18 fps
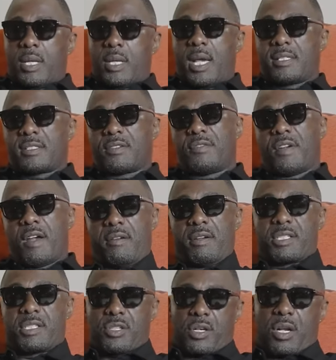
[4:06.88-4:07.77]
has a very
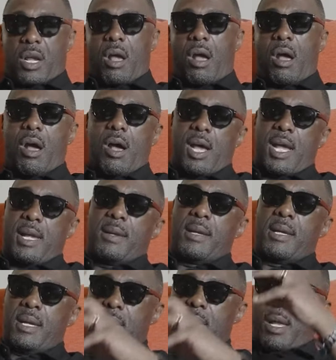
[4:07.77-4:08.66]
sort of high
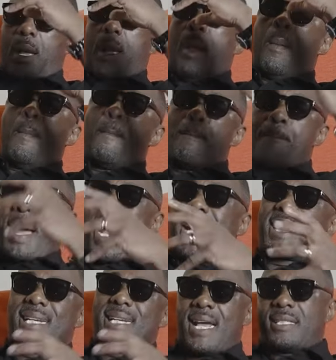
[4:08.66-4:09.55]

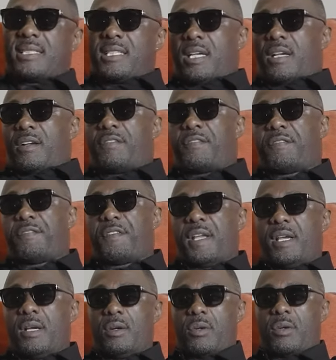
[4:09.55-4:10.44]
magnetic
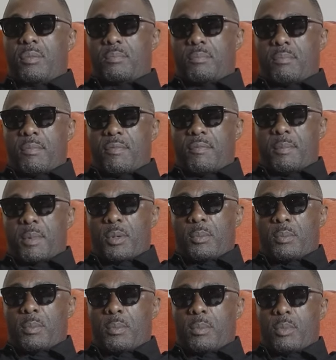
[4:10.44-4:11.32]
feel,
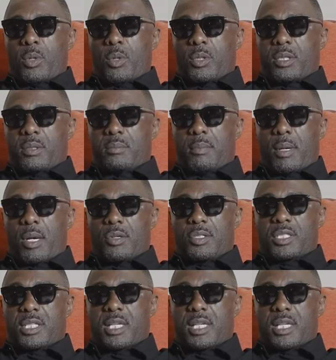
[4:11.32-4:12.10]
more than most,